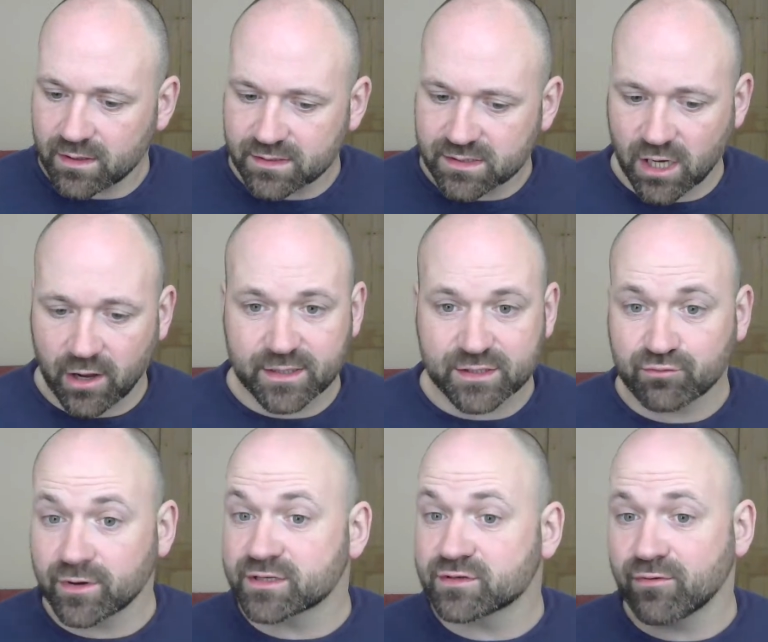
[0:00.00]
So
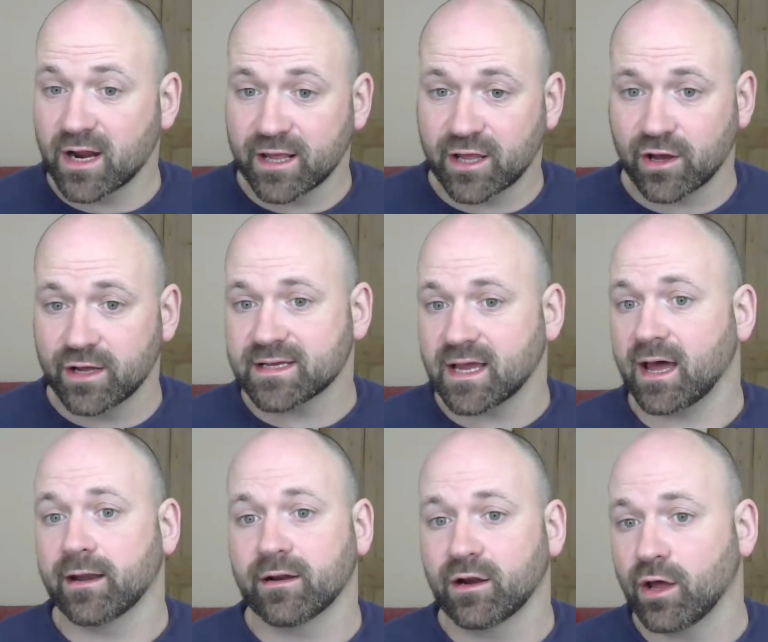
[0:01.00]
it's really good,
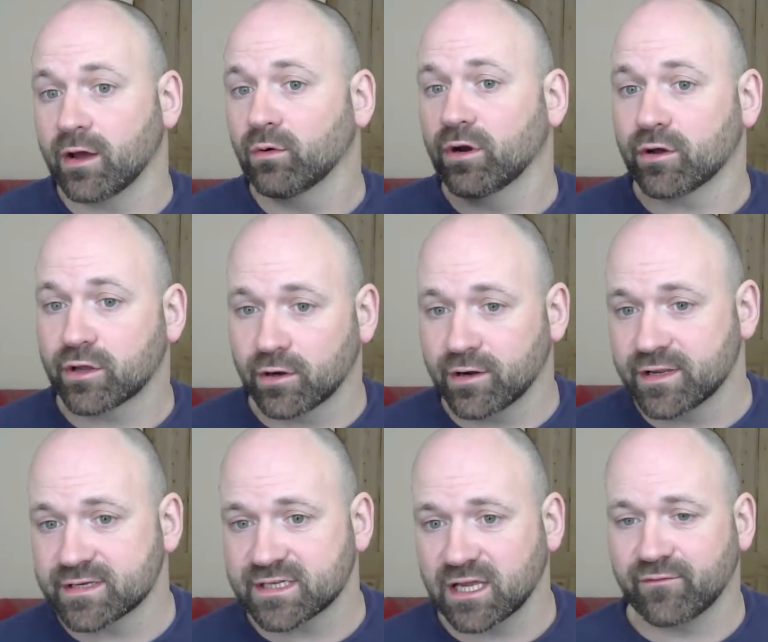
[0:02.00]
and look, it will look good in your
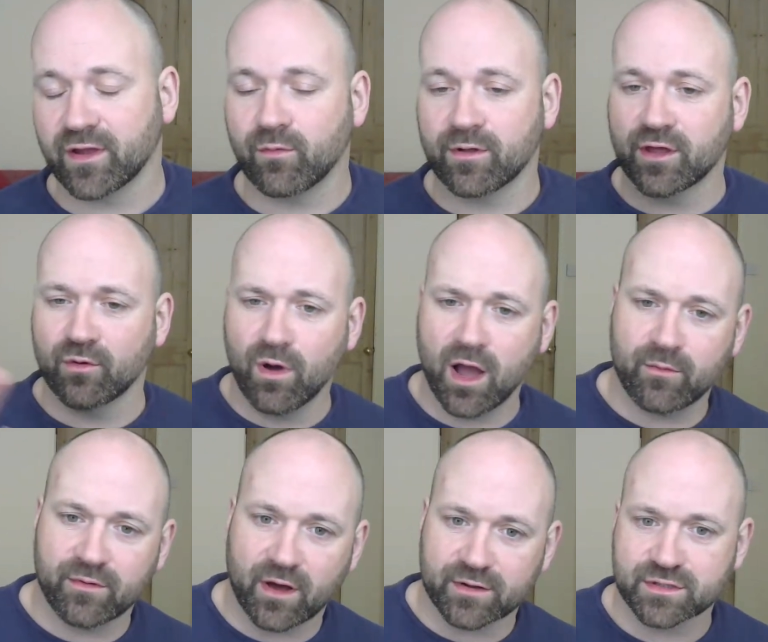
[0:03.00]
CV whether you work
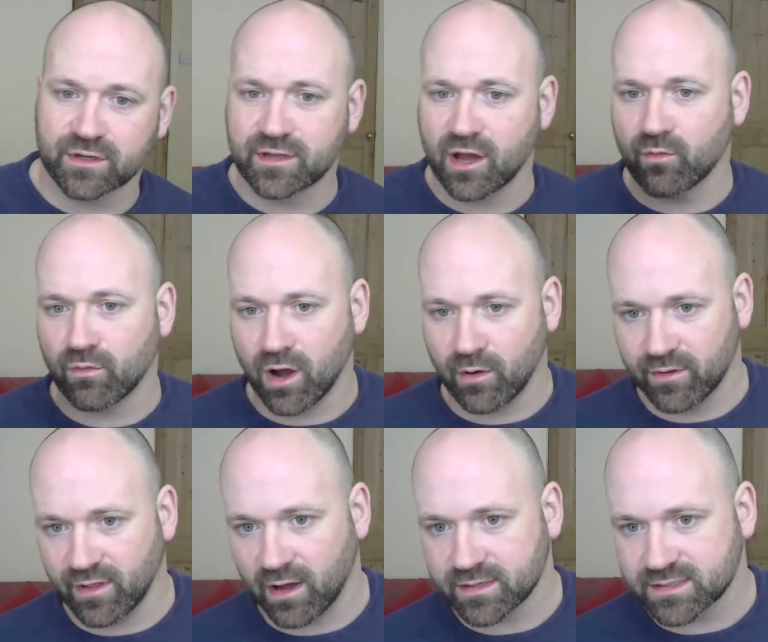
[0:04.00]
with us or you don't work
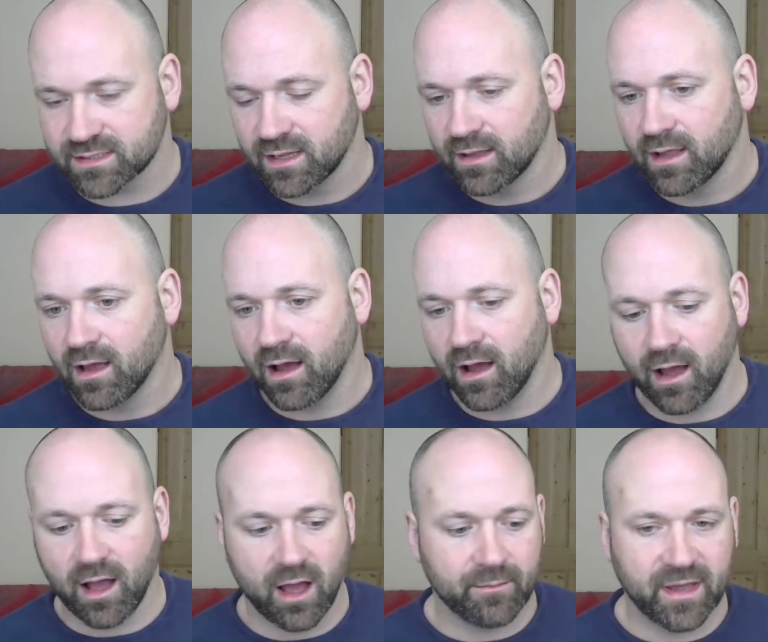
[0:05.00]
with us.
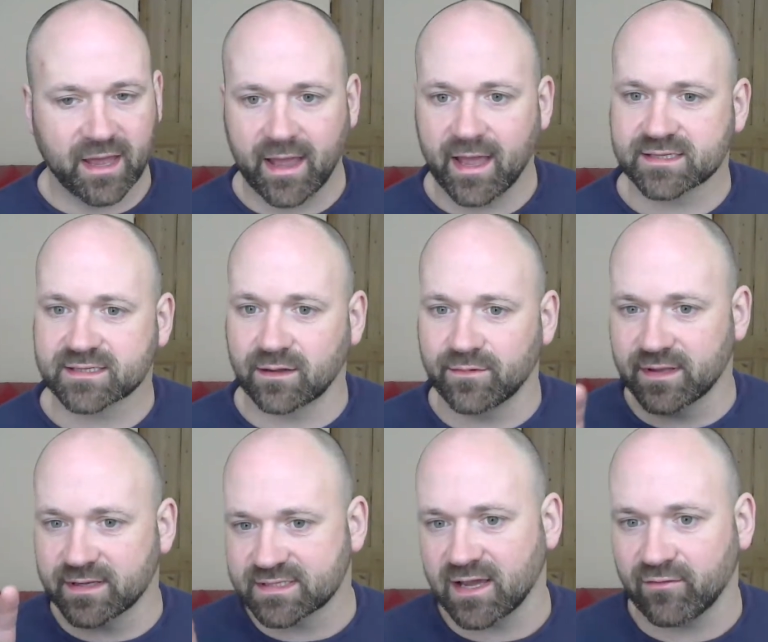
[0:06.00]
It's something
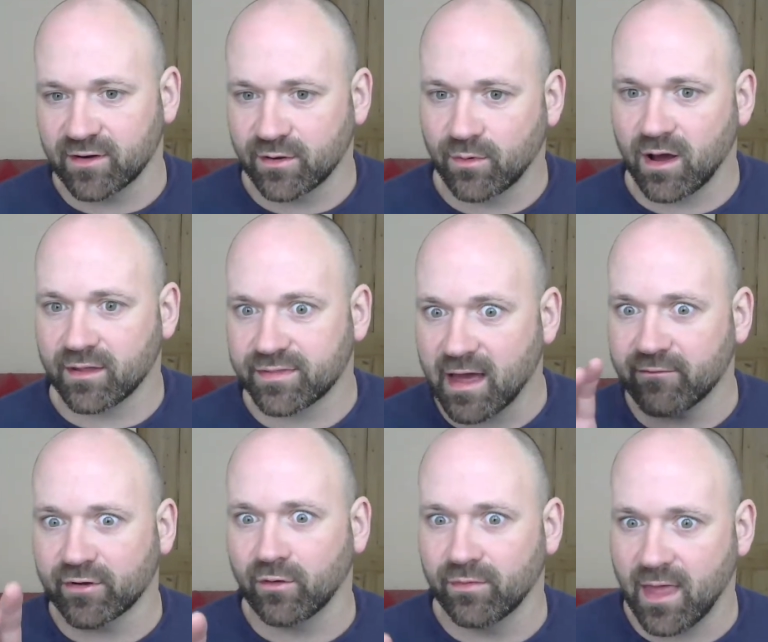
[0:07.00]
that's definitely worth
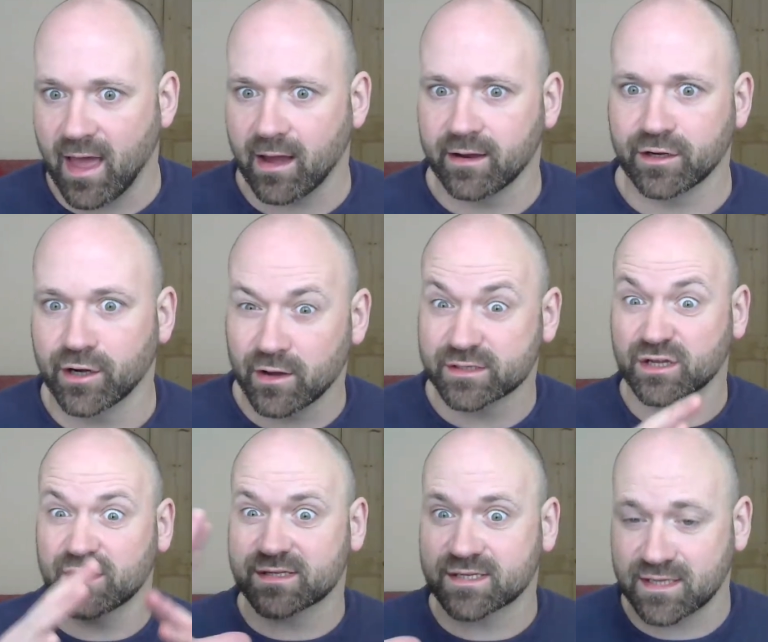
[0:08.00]
having on there, and you know, it's a
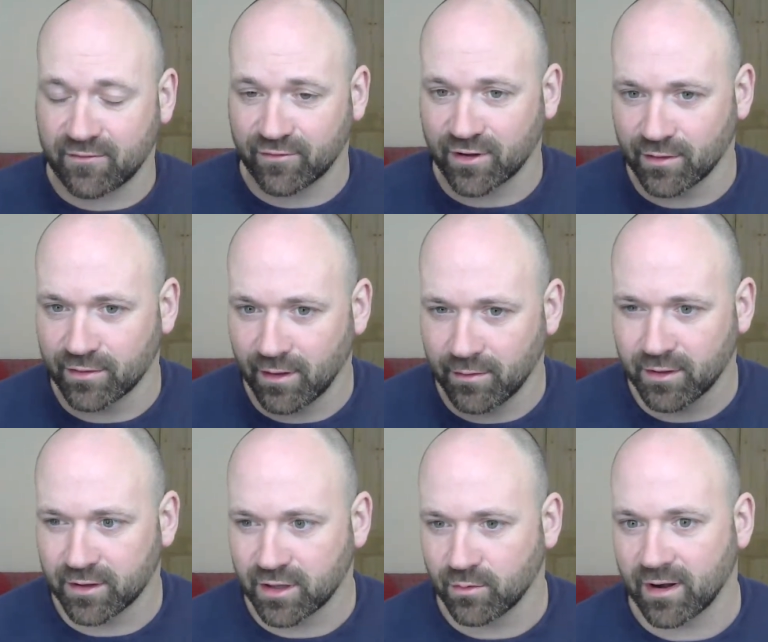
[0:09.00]
good certificate
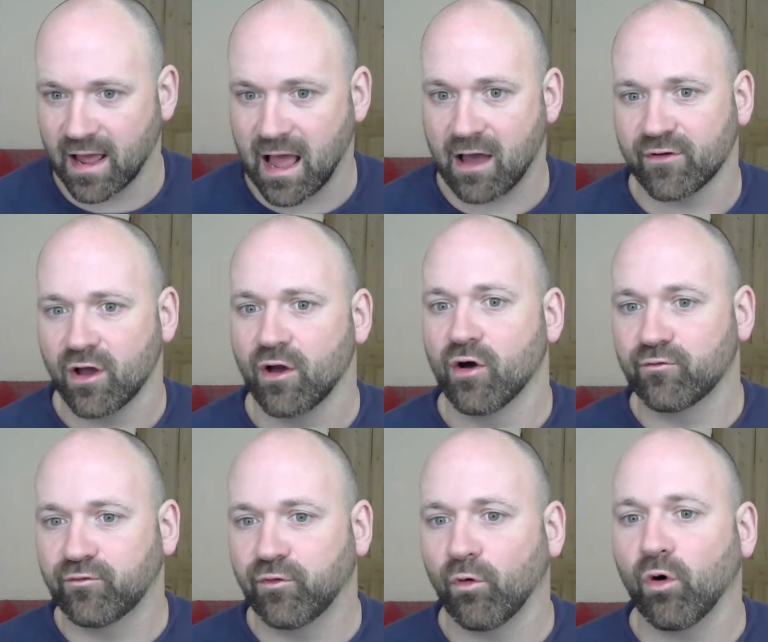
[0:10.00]
that you would have
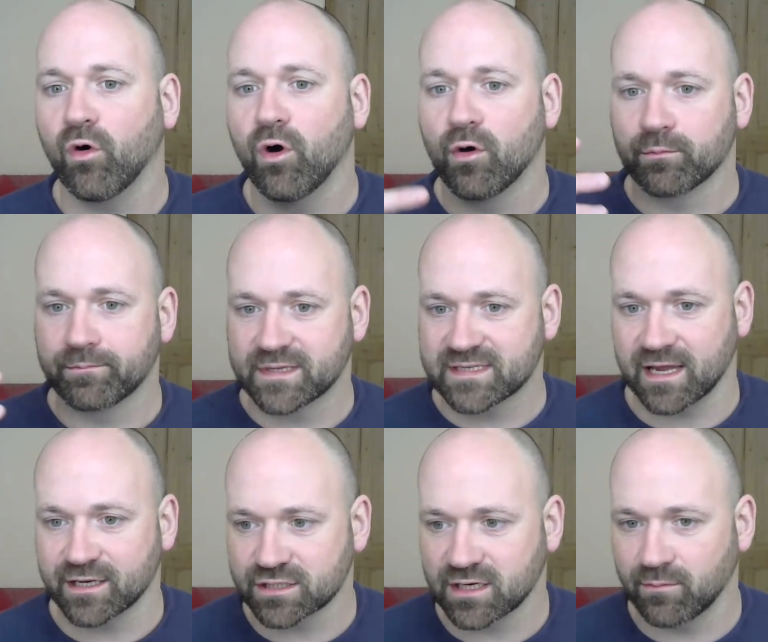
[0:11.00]
for
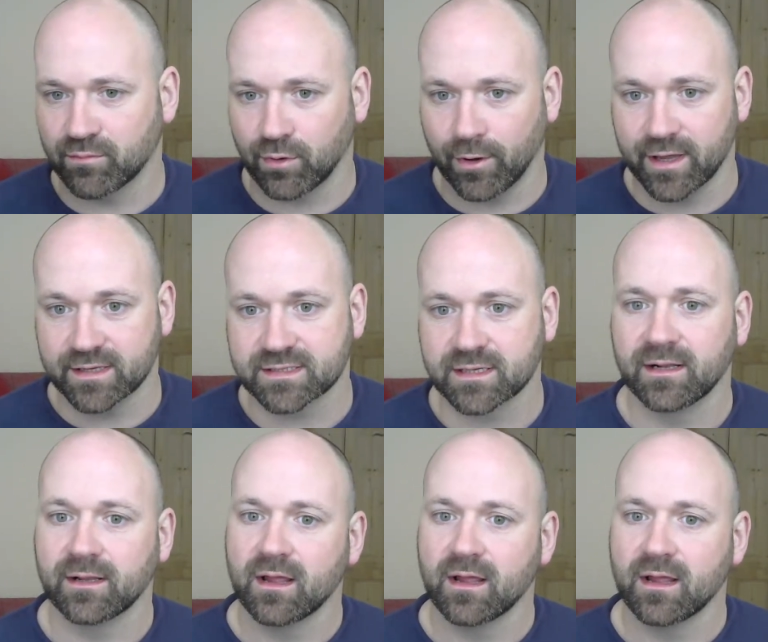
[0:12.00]
potential employers.